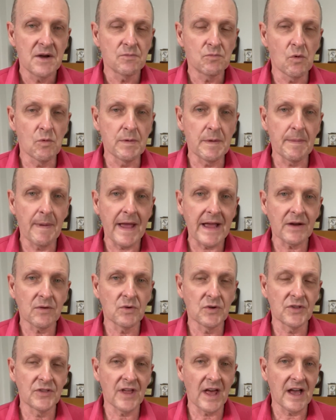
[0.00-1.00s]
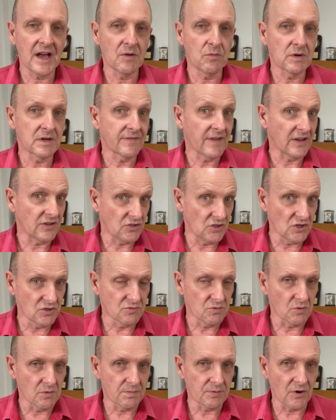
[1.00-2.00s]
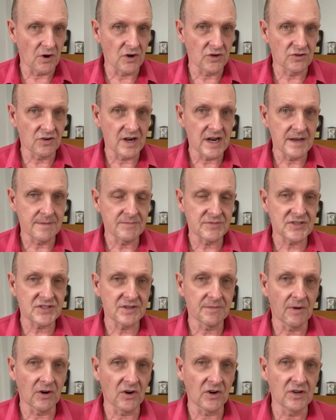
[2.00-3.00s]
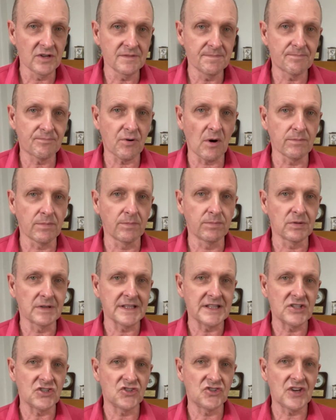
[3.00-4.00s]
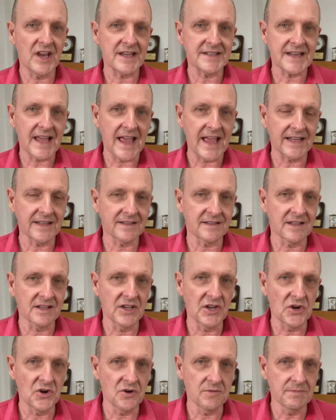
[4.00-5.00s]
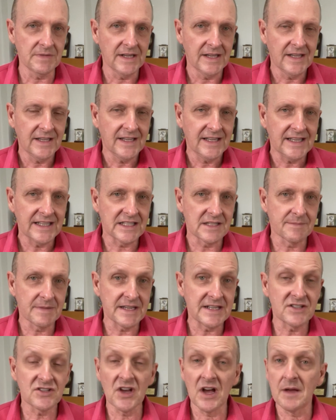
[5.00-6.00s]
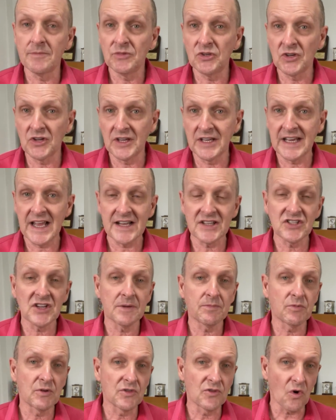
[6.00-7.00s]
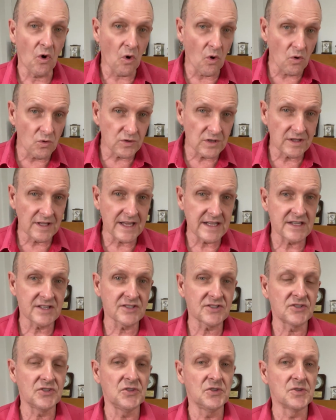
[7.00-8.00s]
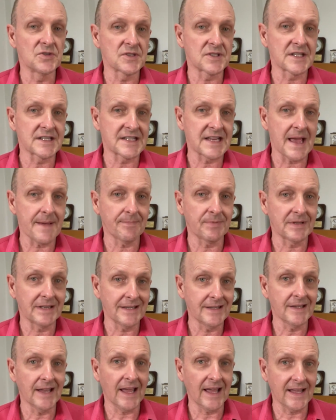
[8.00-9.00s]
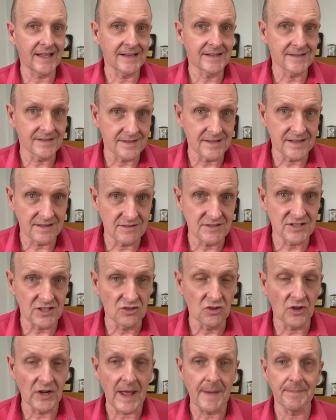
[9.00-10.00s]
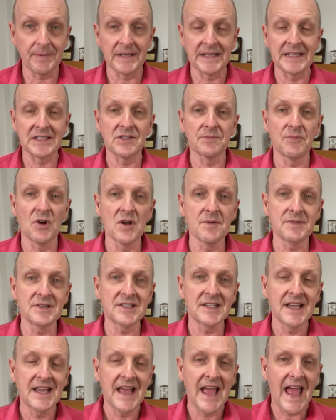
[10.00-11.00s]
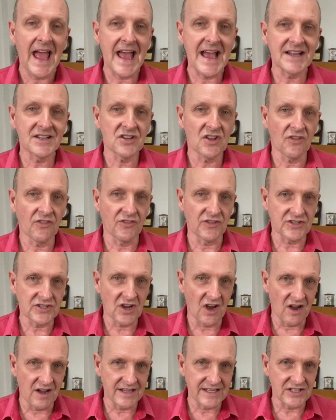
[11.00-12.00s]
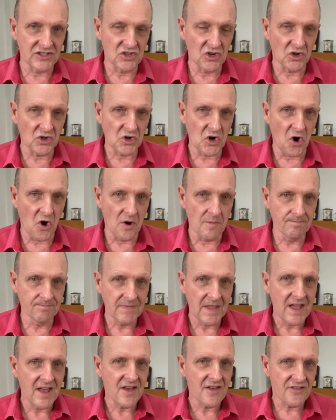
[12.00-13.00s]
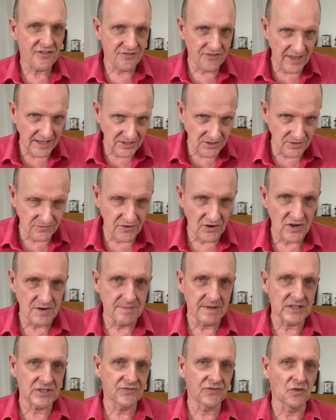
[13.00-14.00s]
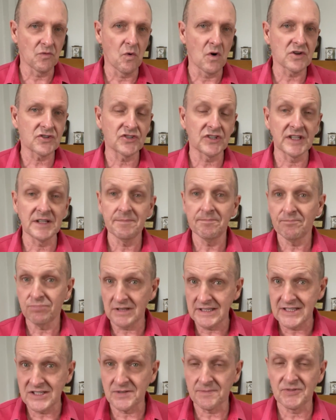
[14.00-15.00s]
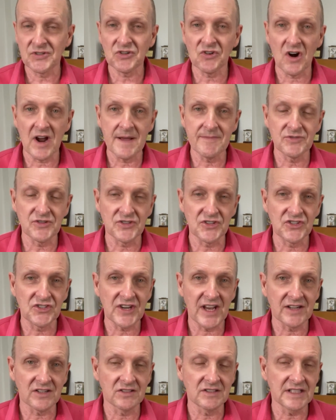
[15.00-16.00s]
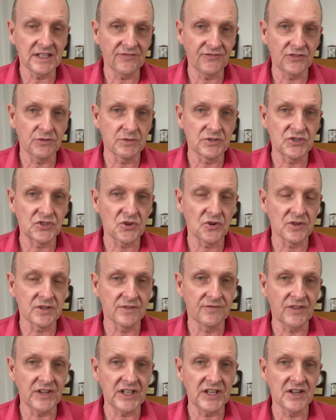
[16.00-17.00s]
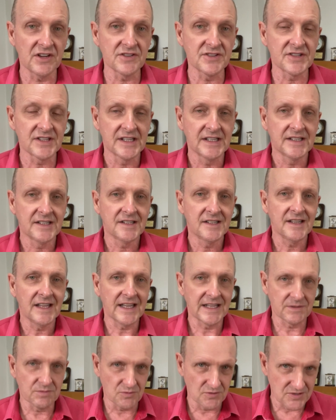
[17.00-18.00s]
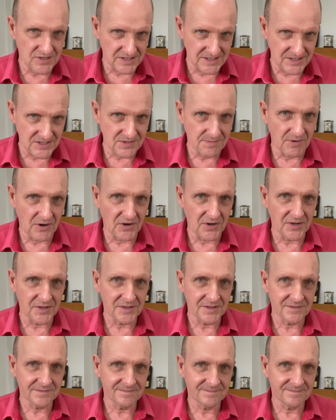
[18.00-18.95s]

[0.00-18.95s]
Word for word: We'll be back with uh, one of our usual programs tomorrow, probably Jet at the helm. In the meantime, you can catch up with all the latest news that's happening, and there is a lot happening at the moment, at the tiger dot com. Thank you very much for watching. Please subscribe to the channel if you enjoy the videos, and we'll see you tomorrow.